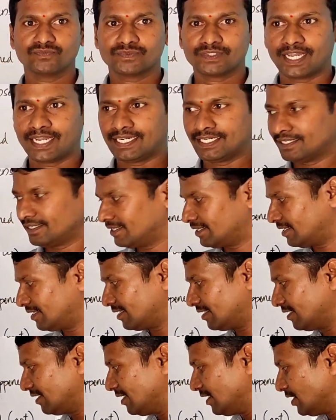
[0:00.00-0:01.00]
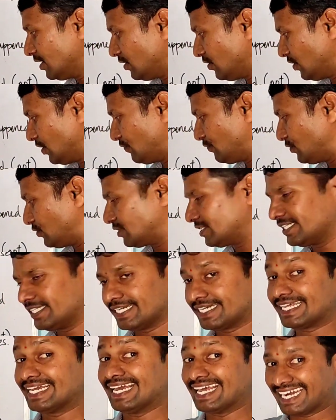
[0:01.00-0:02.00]
And if you see
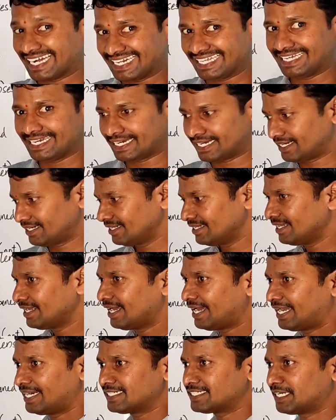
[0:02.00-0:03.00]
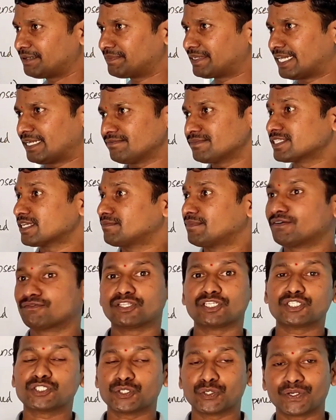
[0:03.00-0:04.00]
that earlier, and sometimes some of
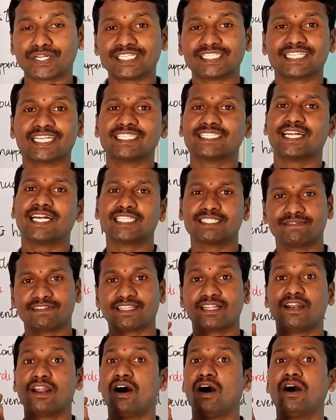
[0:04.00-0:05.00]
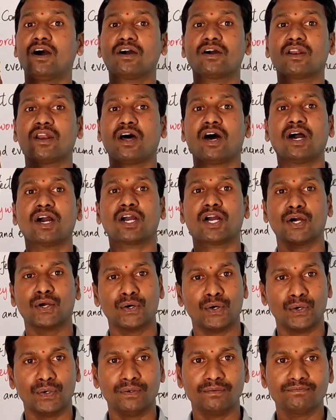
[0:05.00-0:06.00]
the stories they start with long
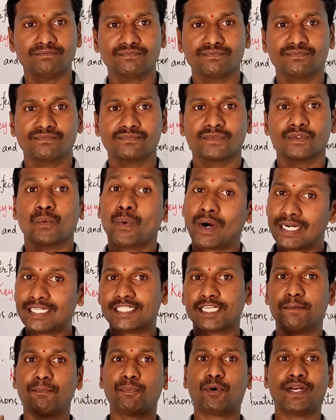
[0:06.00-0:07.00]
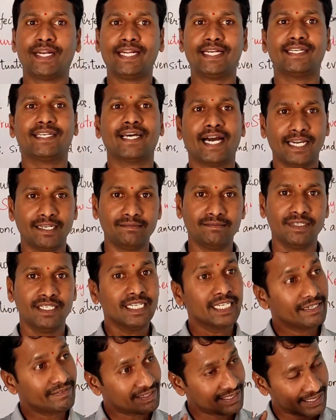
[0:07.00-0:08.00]
ago, once upon a time.
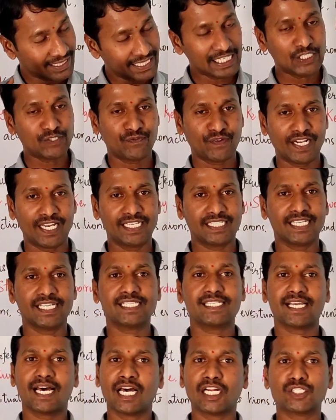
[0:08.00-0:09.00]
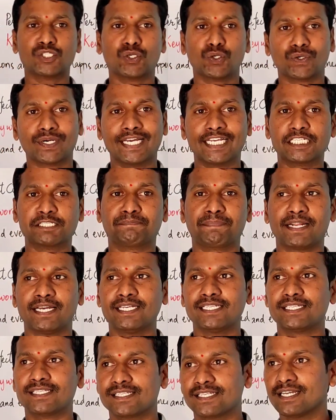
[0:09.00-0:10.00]
Even these phrases also could
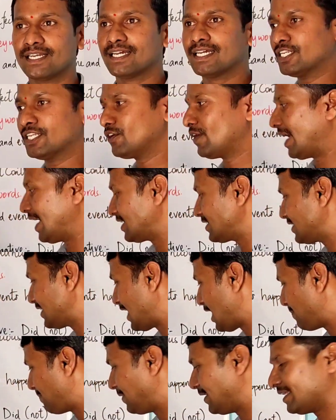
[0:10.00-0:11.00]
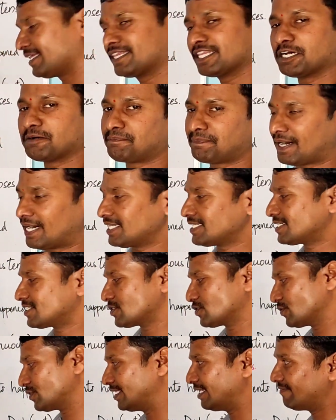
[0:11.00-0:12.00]
express action happened in the
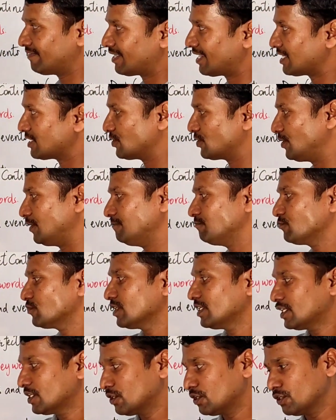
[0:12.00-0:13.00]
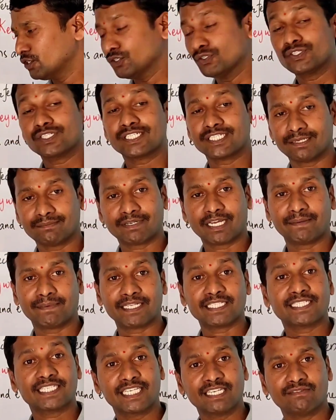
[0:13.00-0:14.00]
past, so they were also used
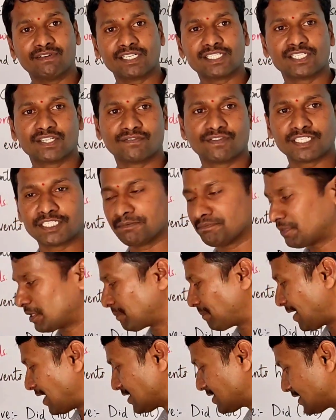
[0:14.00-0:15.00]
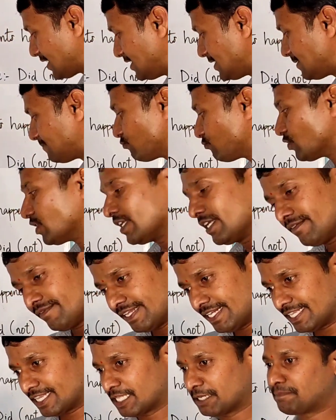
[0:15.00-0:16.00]
sometimes as keywords of the simple past tense.
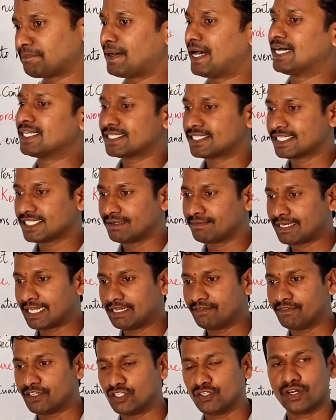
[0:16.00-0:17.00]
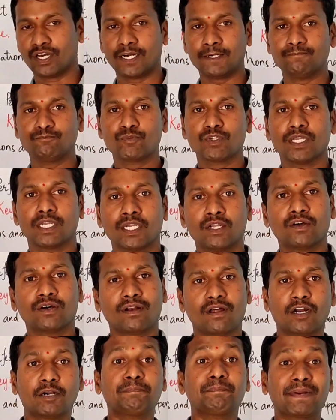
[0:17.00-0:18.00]
Even in the past, sometimes when you are
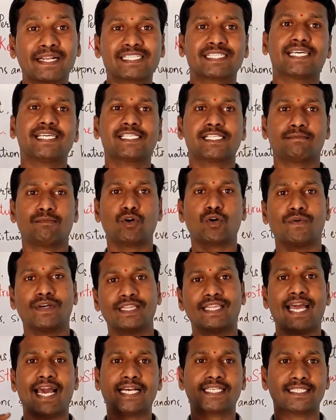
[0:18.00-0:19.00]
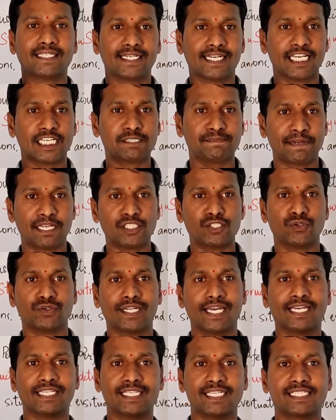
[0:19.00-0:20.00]
not precise about when the action takes place, you
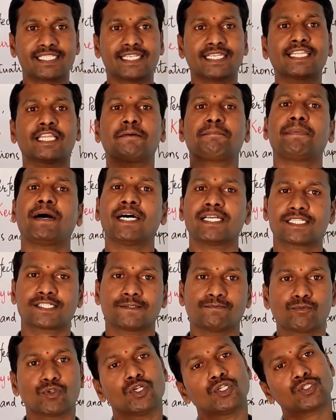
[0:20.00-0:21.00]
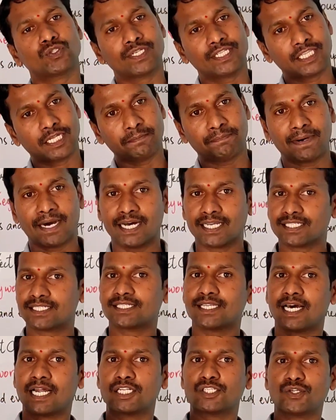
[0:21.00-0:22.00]
take just in the past. So in the
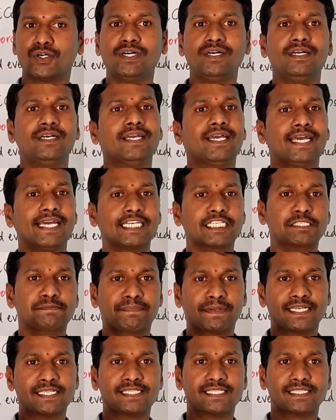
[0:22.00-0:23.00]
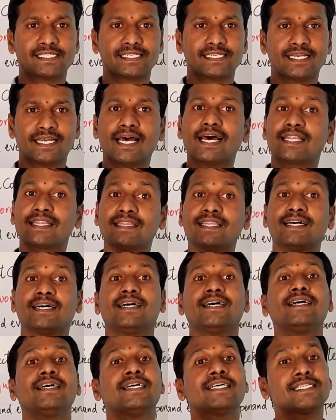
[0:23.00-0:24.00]
past also express
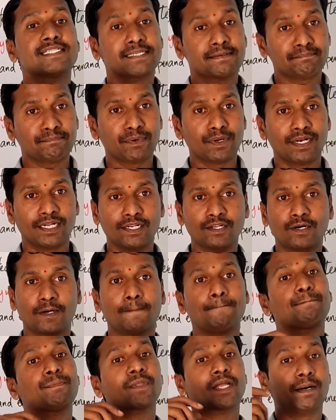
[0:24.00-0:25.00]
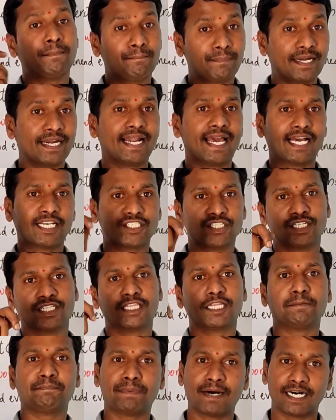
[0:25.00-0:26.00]
the simple complete action in
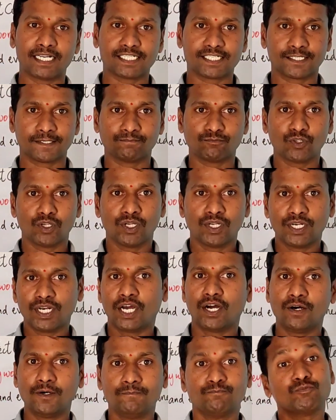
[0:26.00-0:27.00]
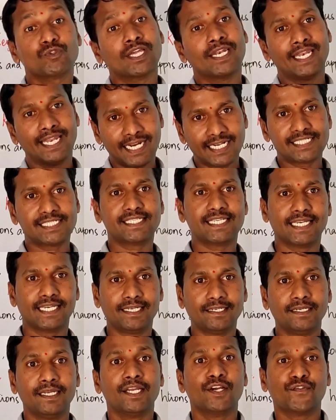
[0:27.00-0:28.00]
the past. Now let's
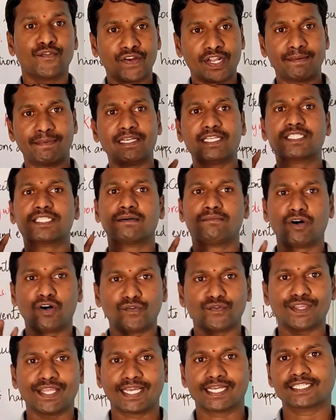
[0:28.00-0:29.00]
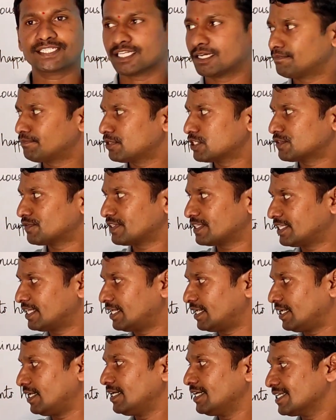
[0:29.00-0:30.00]
see framing some of the examples with
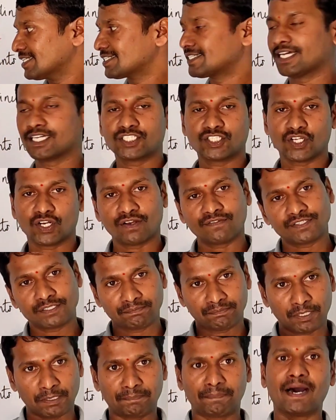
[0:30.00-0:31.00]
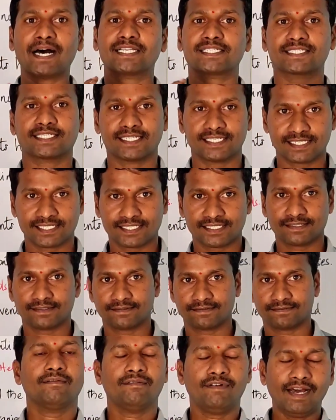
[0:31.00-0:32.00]
the structure of simple past tense.
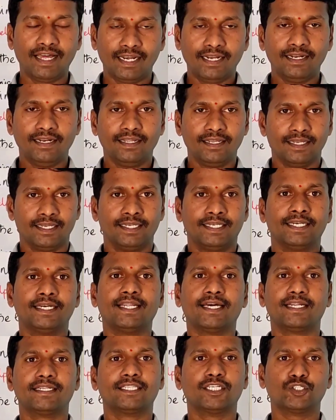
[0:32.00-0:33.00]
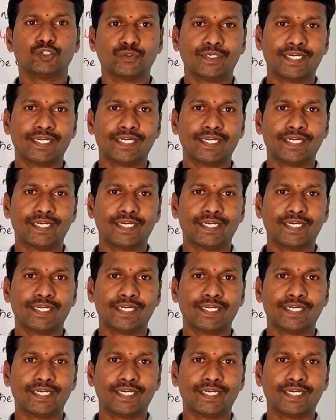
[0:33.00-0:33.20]
Well, here are the